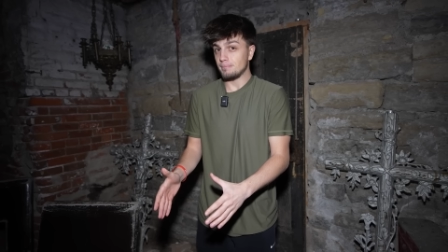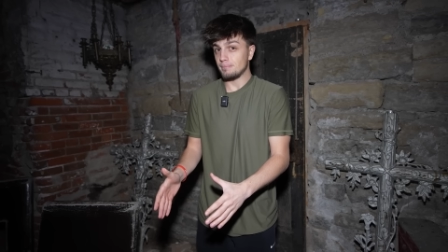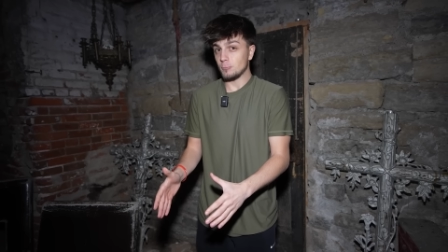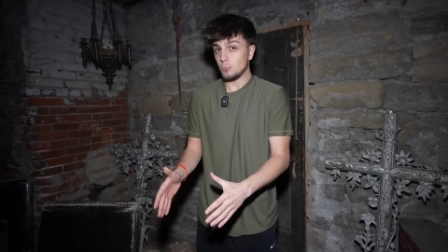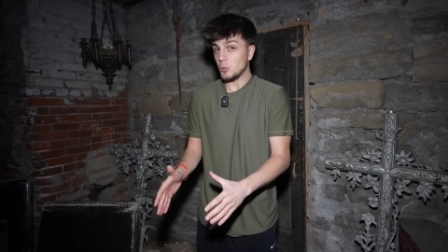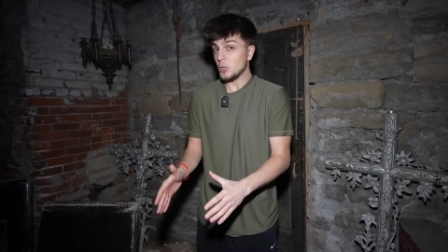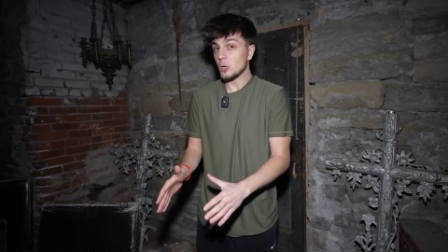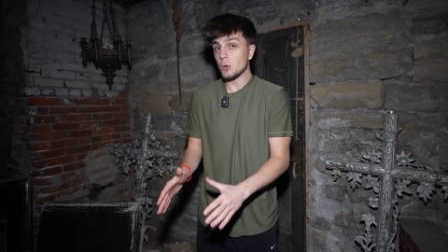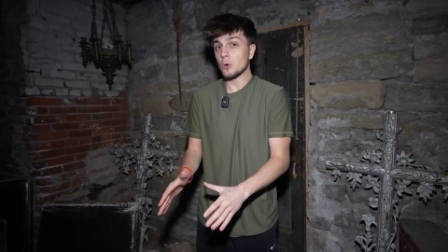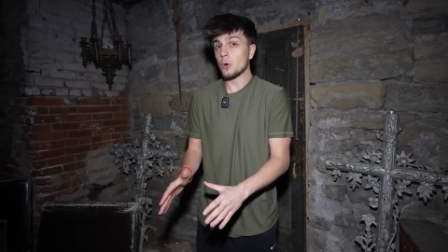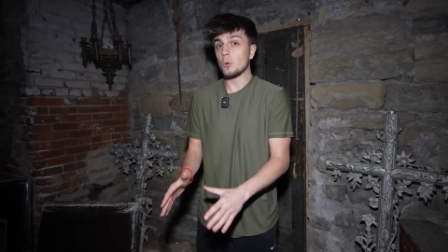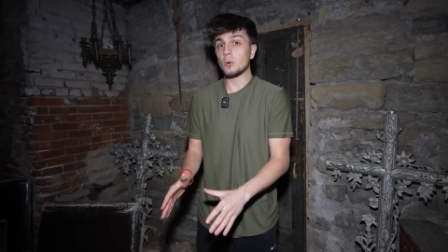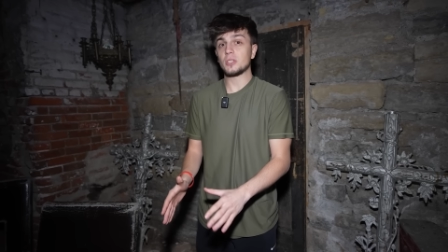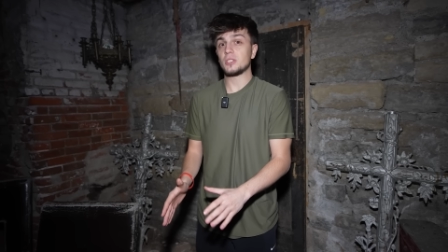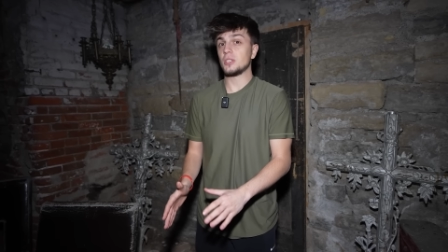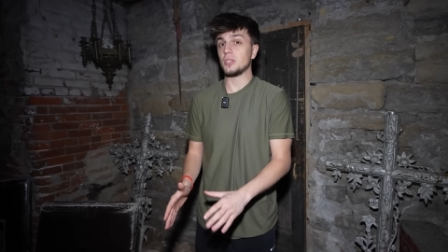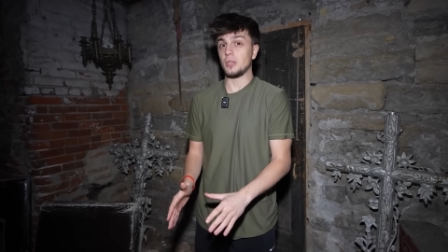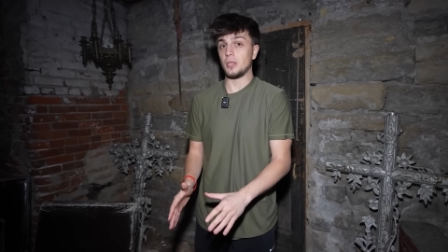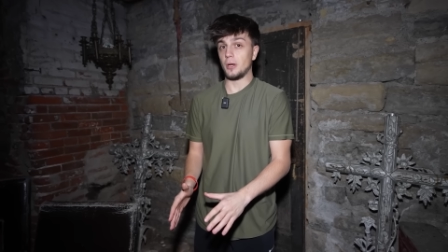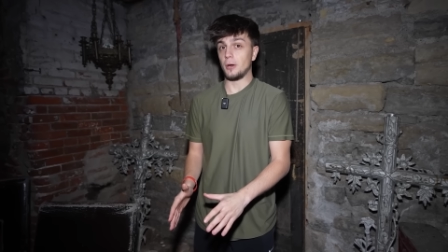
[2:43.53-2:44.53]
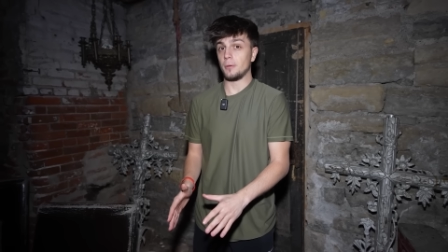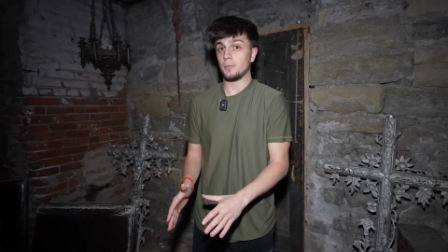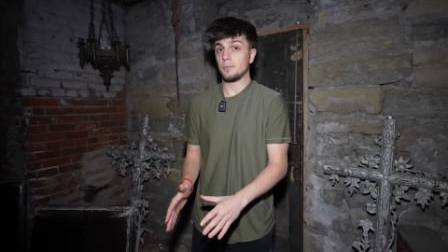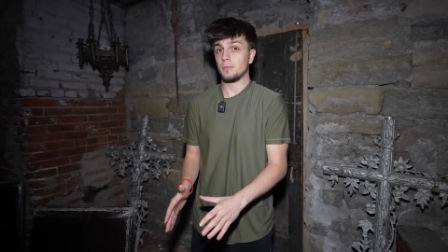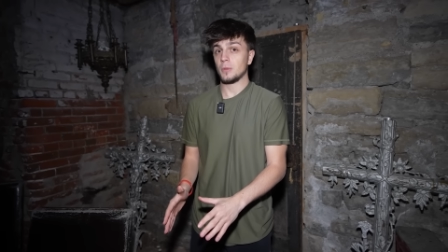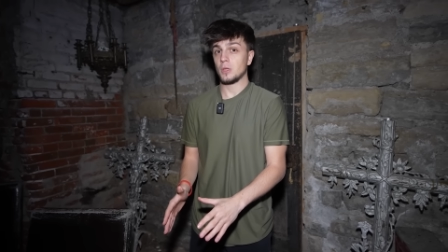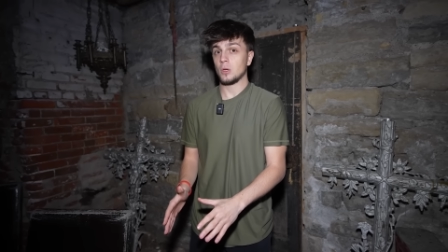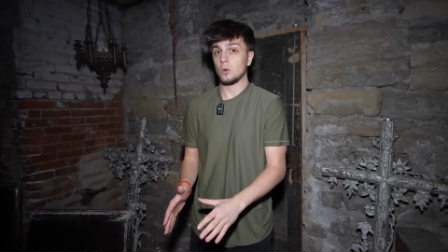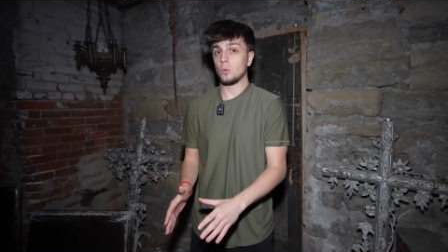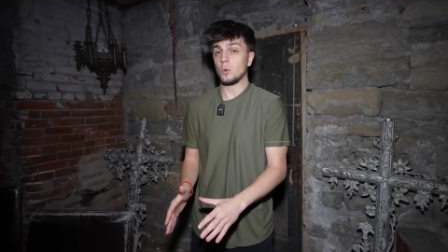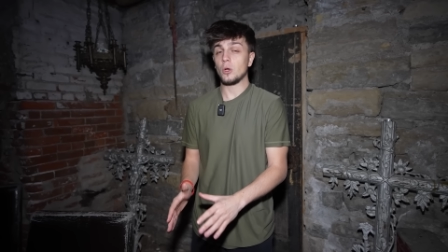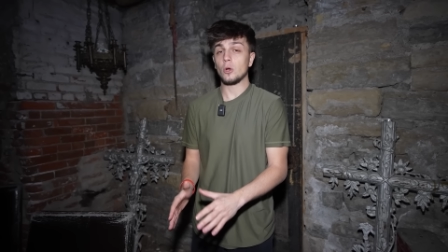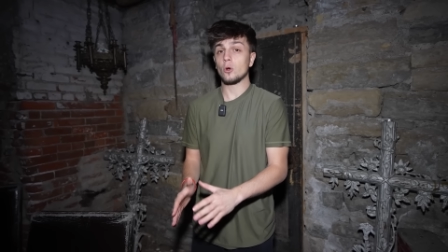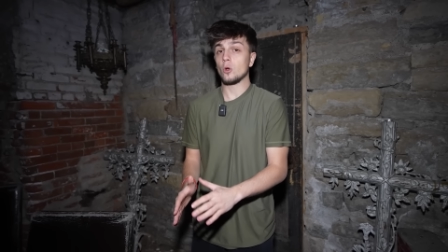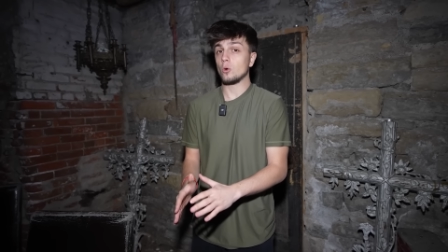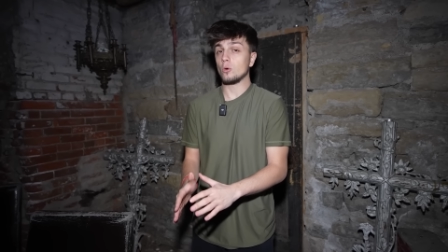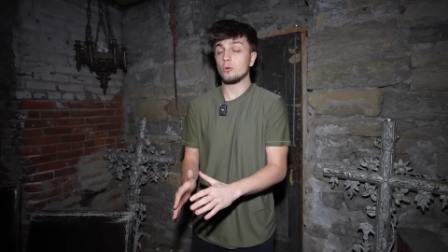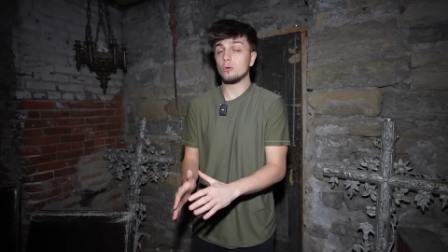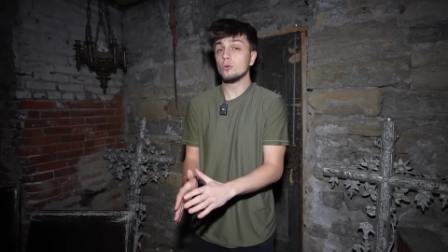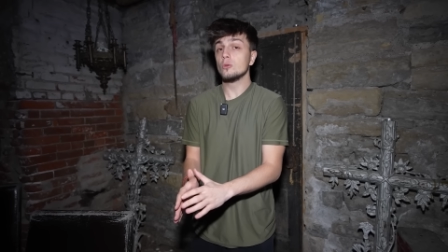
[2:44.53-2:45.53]
We don't know what's in there. We don't
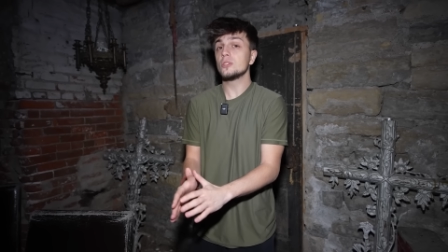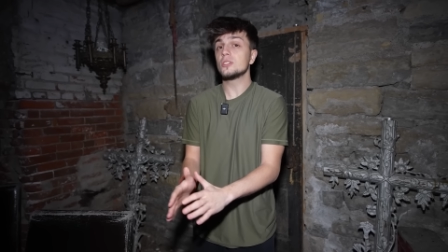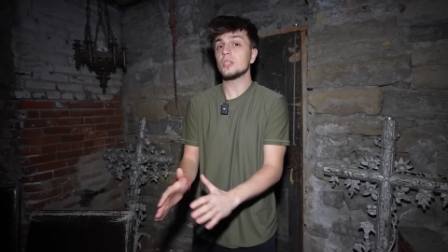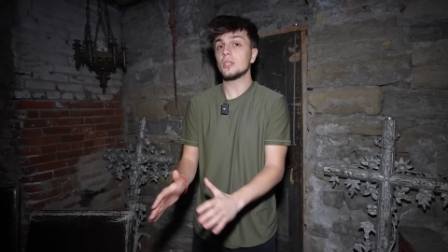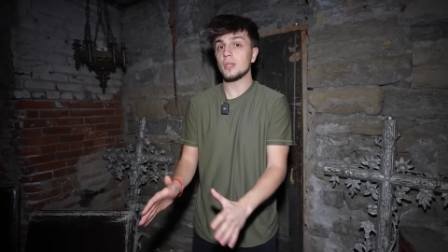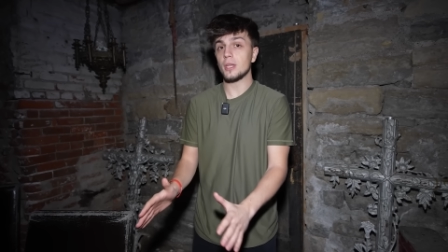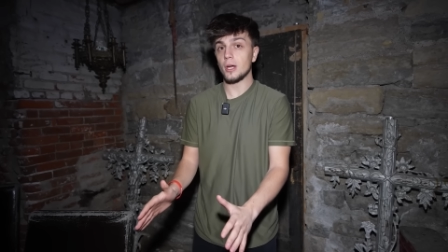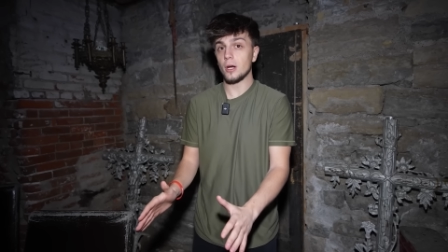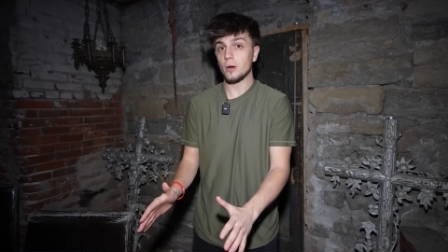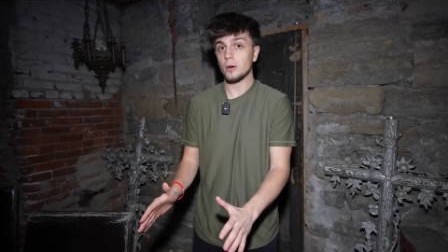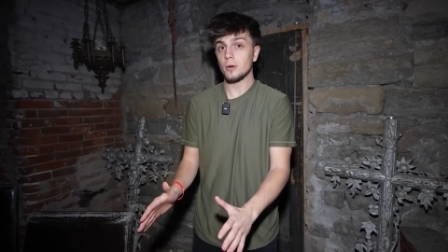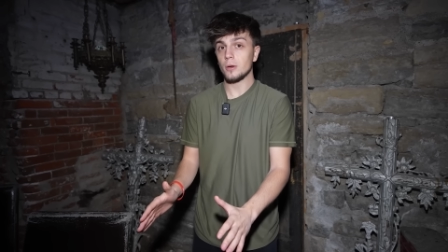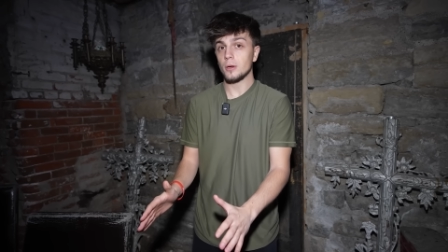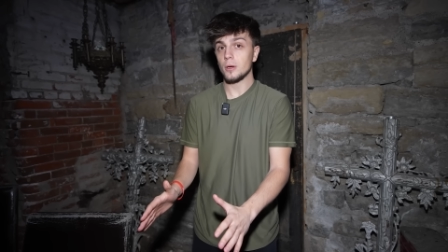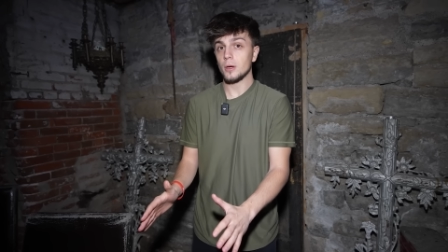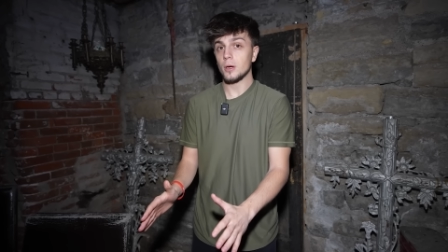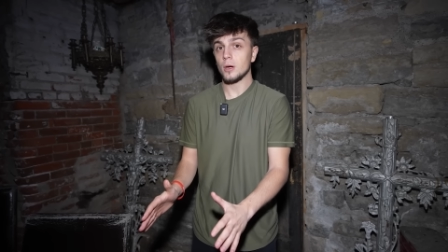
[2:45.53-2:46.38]
know who's in there,